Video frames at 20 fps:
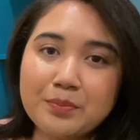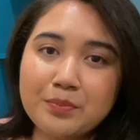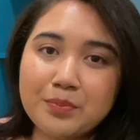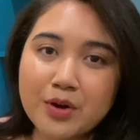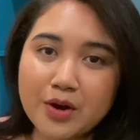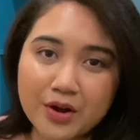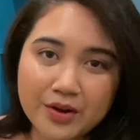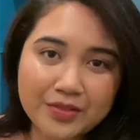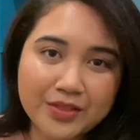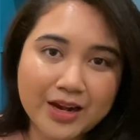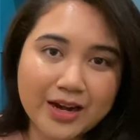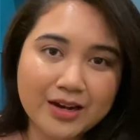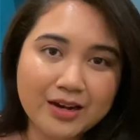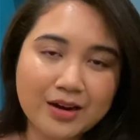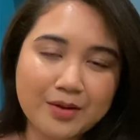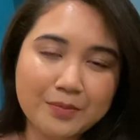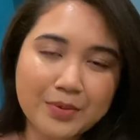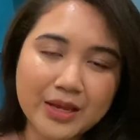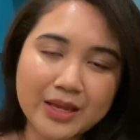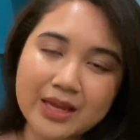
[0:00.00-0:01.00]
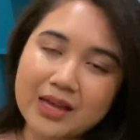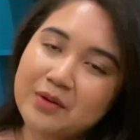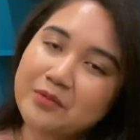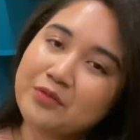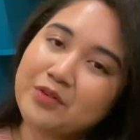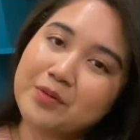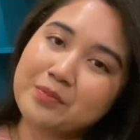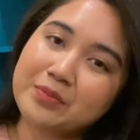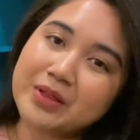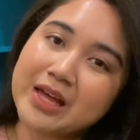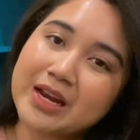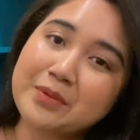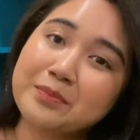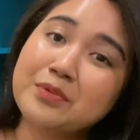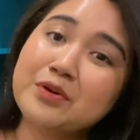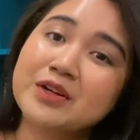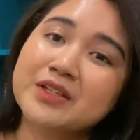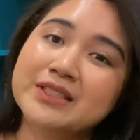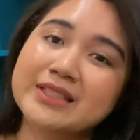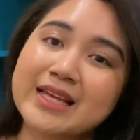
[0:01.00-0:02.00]
book that I ended up picking up from Planet
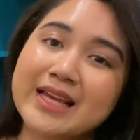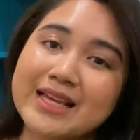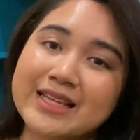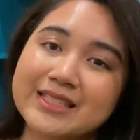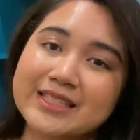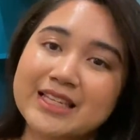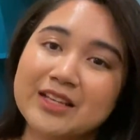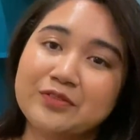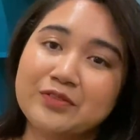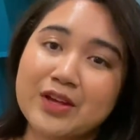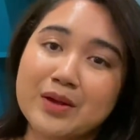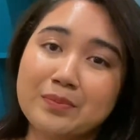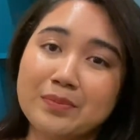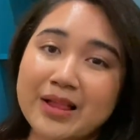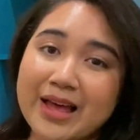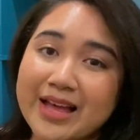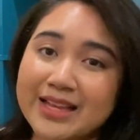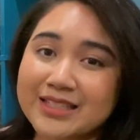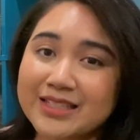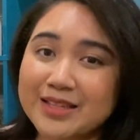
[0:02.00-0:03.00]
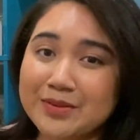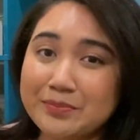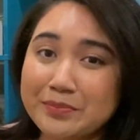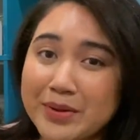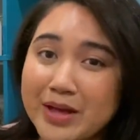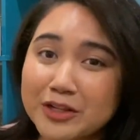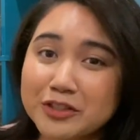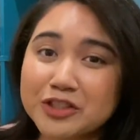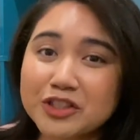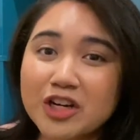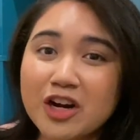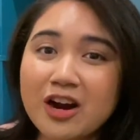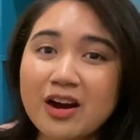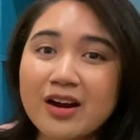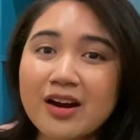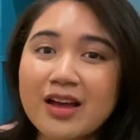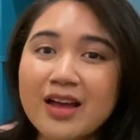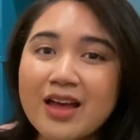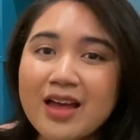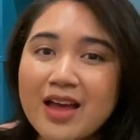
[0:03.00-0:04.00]
Books is Sylvia Plath's The Bell
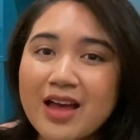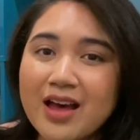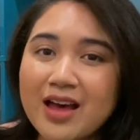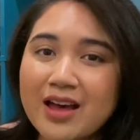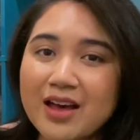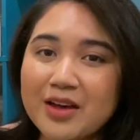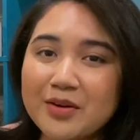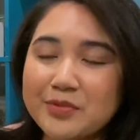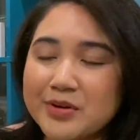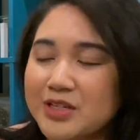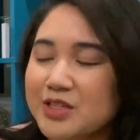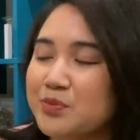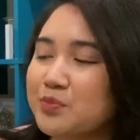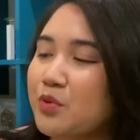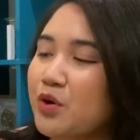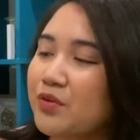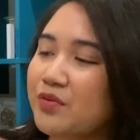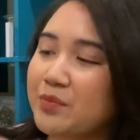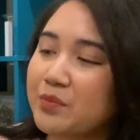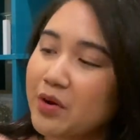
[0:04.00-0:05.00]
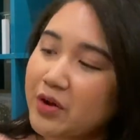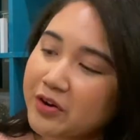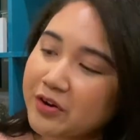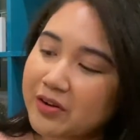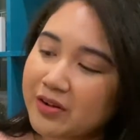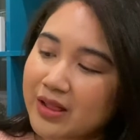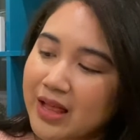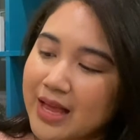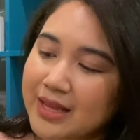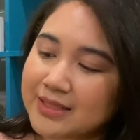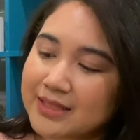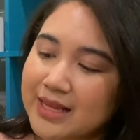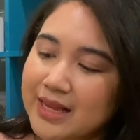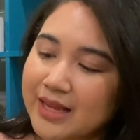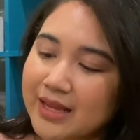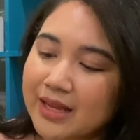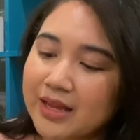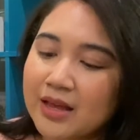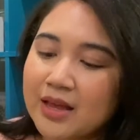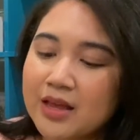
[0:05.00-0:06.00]
Jar, which is more of a modern
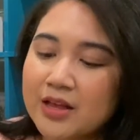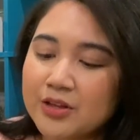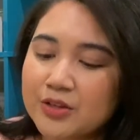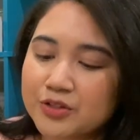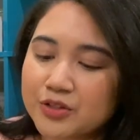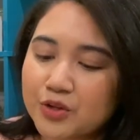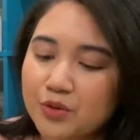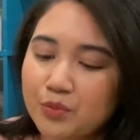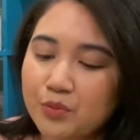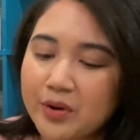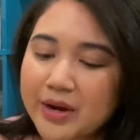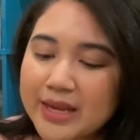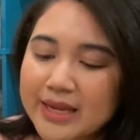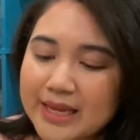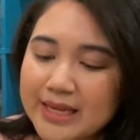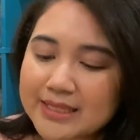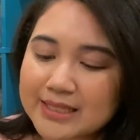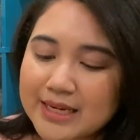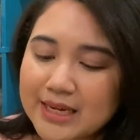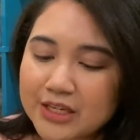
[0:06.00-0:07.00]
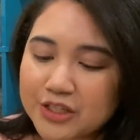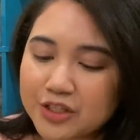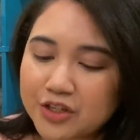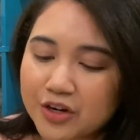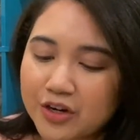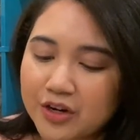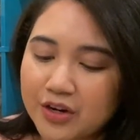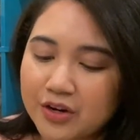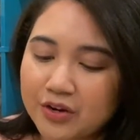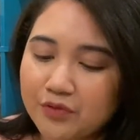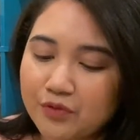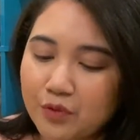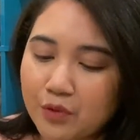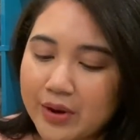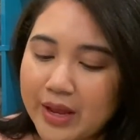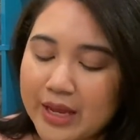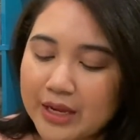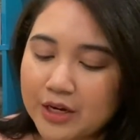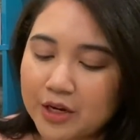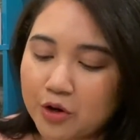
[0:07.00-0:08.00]
classic. So working as an intern for
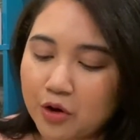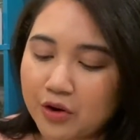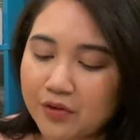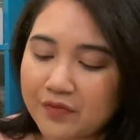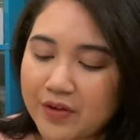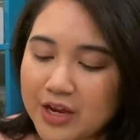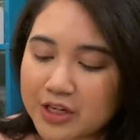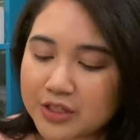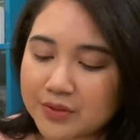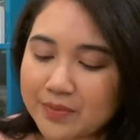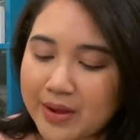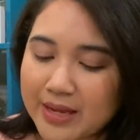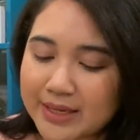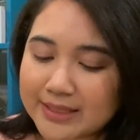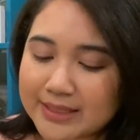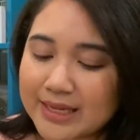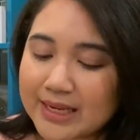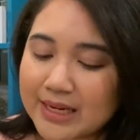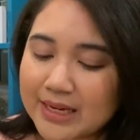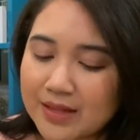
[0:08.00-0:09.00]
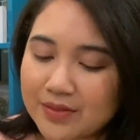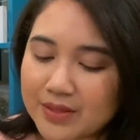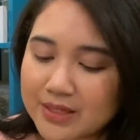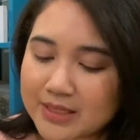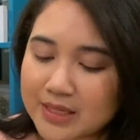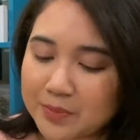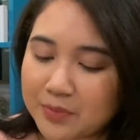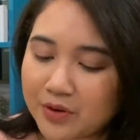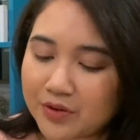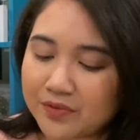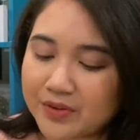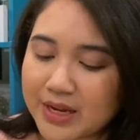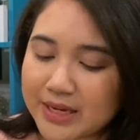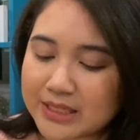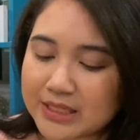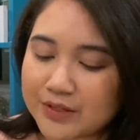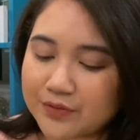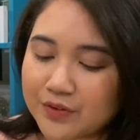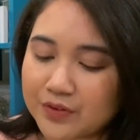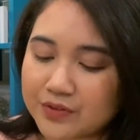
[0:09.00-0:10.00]
a New York fashion magazine in the summer of
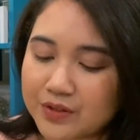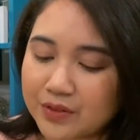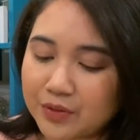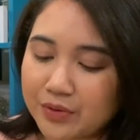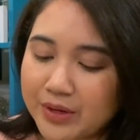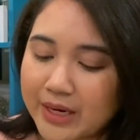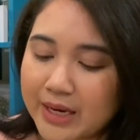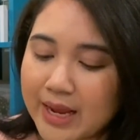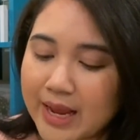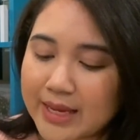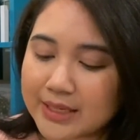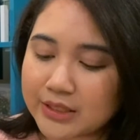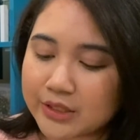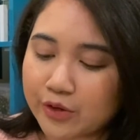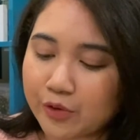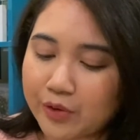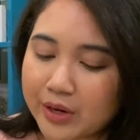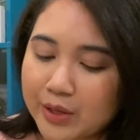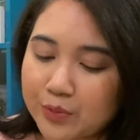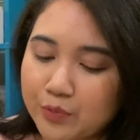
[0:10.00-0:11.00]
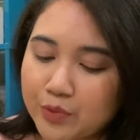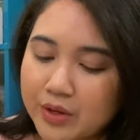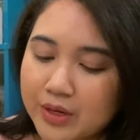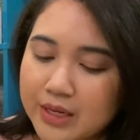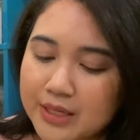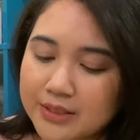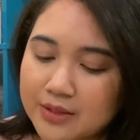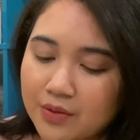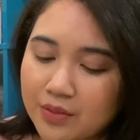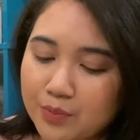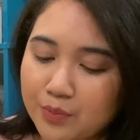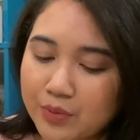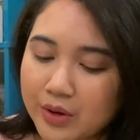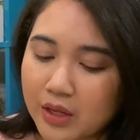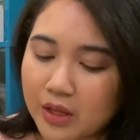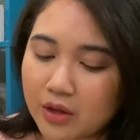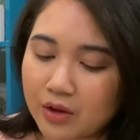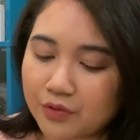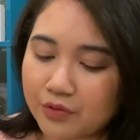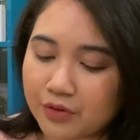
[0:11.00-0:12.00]
1953, Esther Greenwood is on the
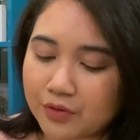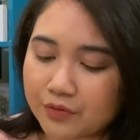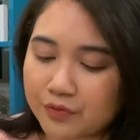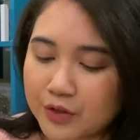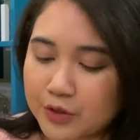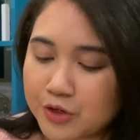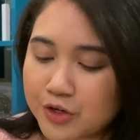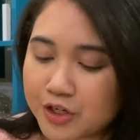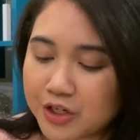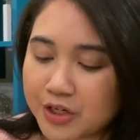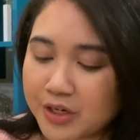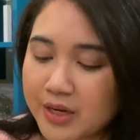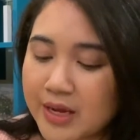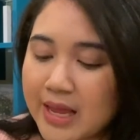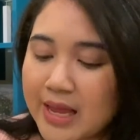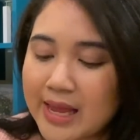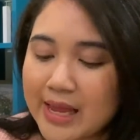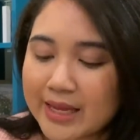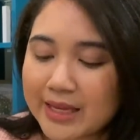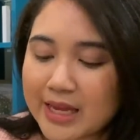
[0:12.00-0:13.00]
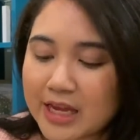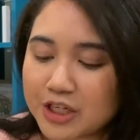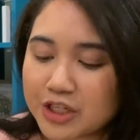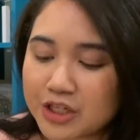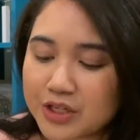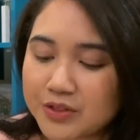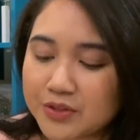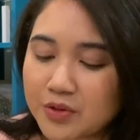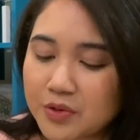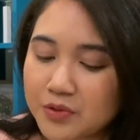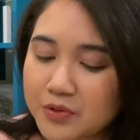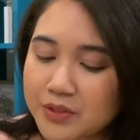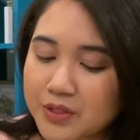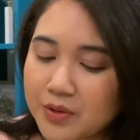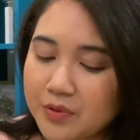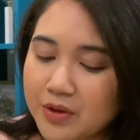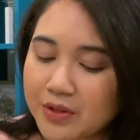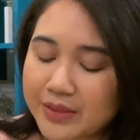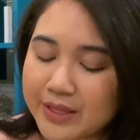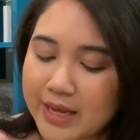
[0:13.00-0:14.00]
brink of her future, yet she is
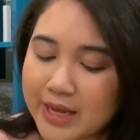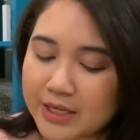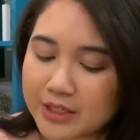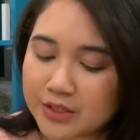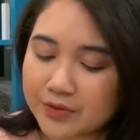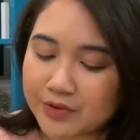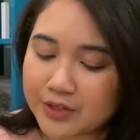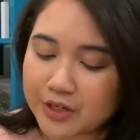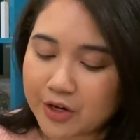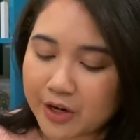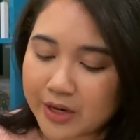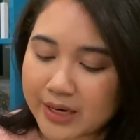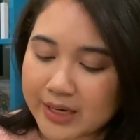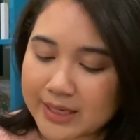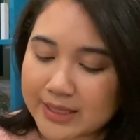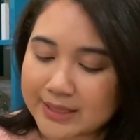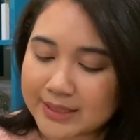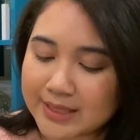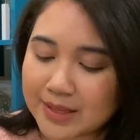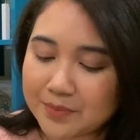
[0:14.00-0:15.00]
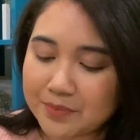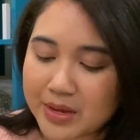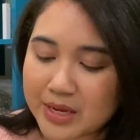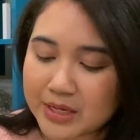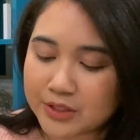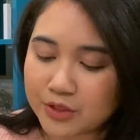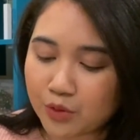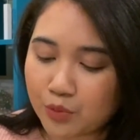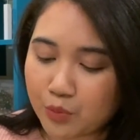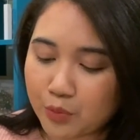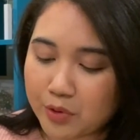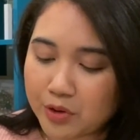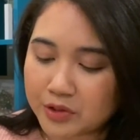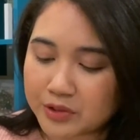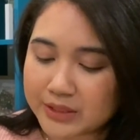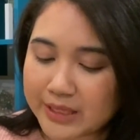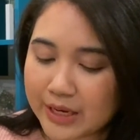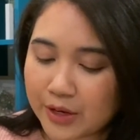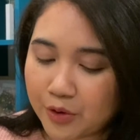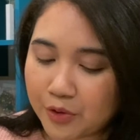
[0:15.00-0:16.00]
also on the edge of a darkness that makes her
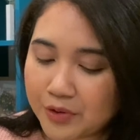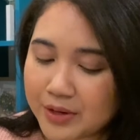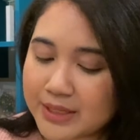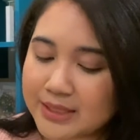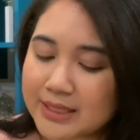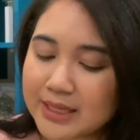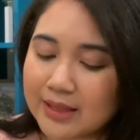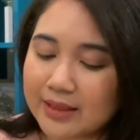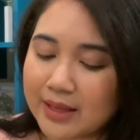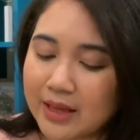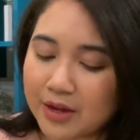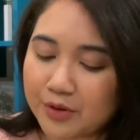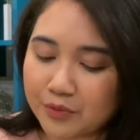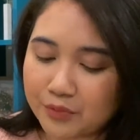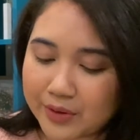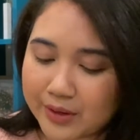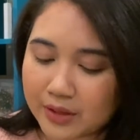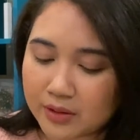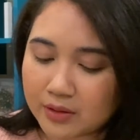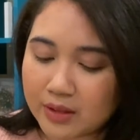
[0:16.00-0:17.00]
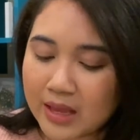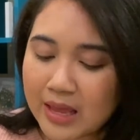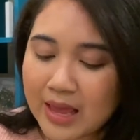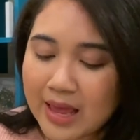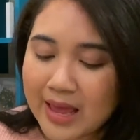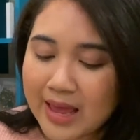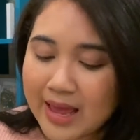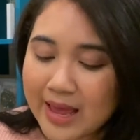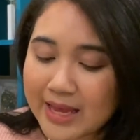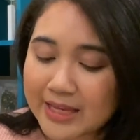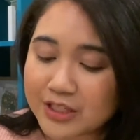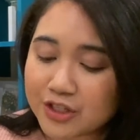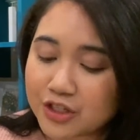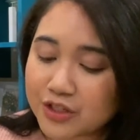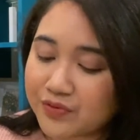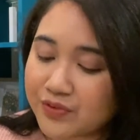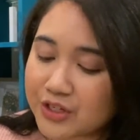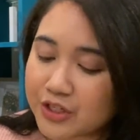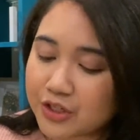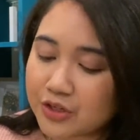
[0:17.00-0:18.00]
world increasingly unreal.
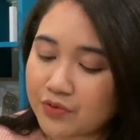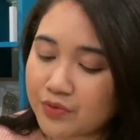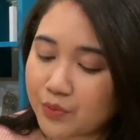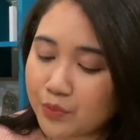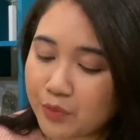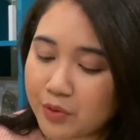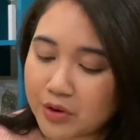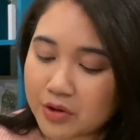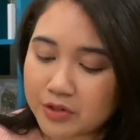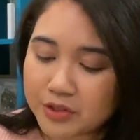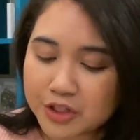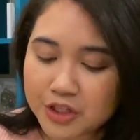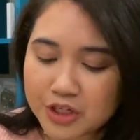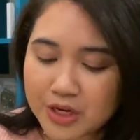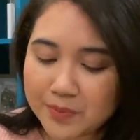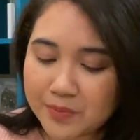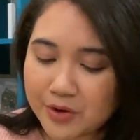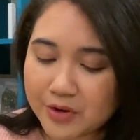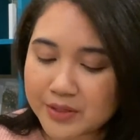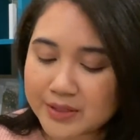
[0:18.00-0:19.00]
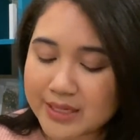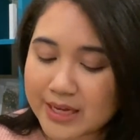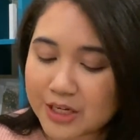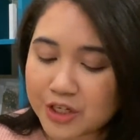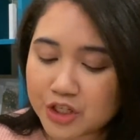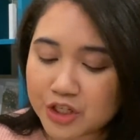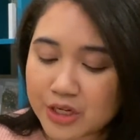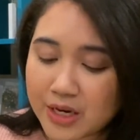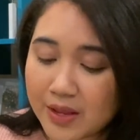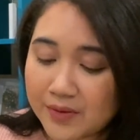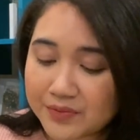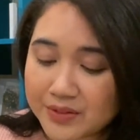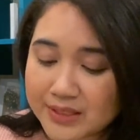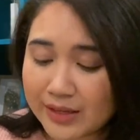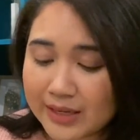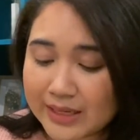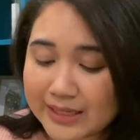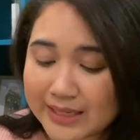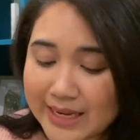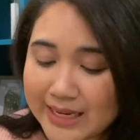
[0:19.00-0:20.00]
Esther's vision of the world shimmers and shifts.
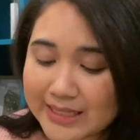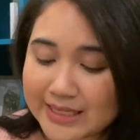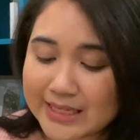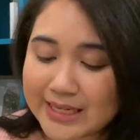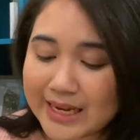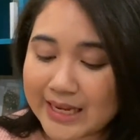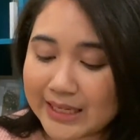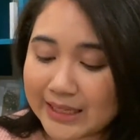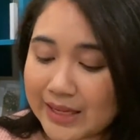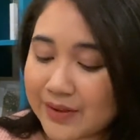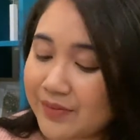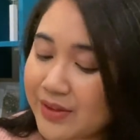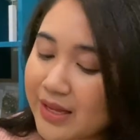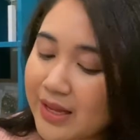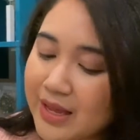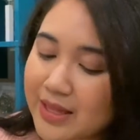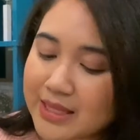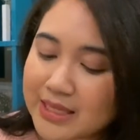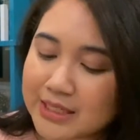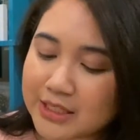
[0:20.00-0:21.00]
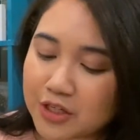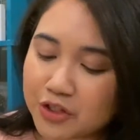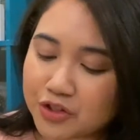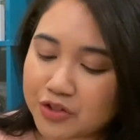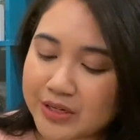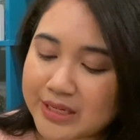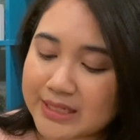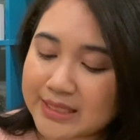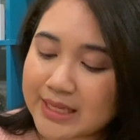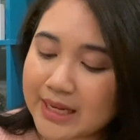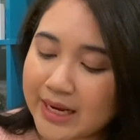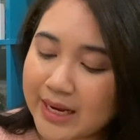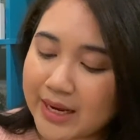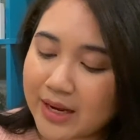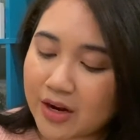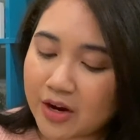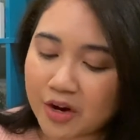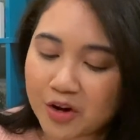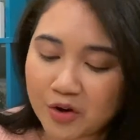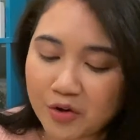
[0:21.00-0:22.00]
Day-to-day living in the sultry city,
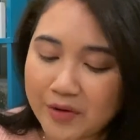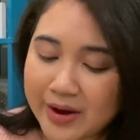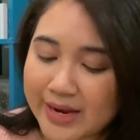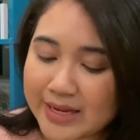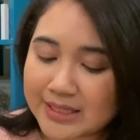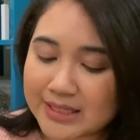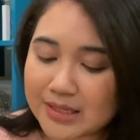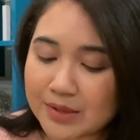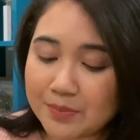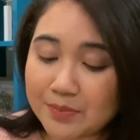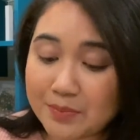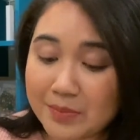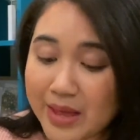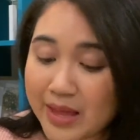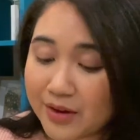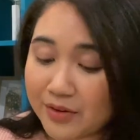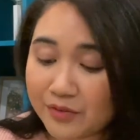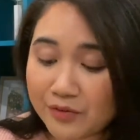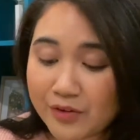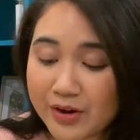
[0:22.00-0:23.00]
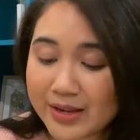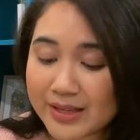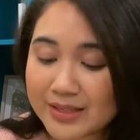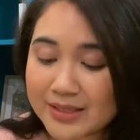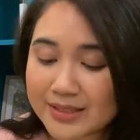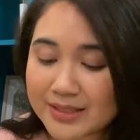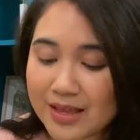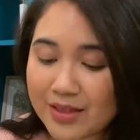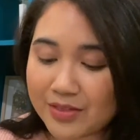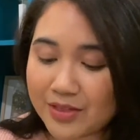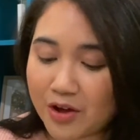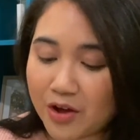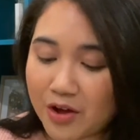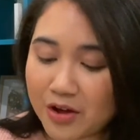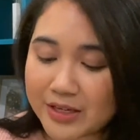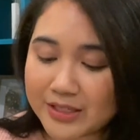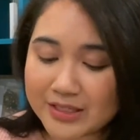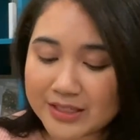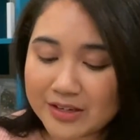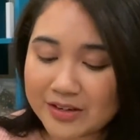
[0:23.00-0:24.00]
her crazed men friends, the
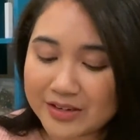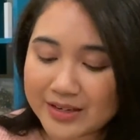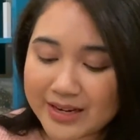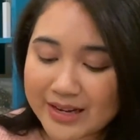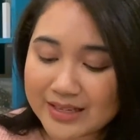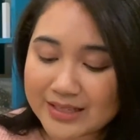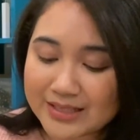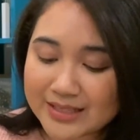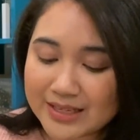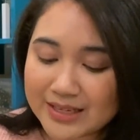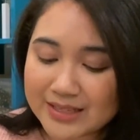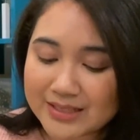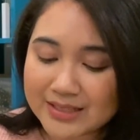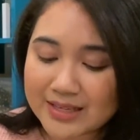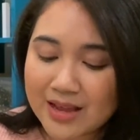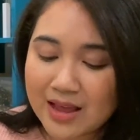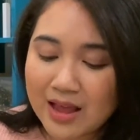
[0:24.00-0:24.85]
hot dinner dances.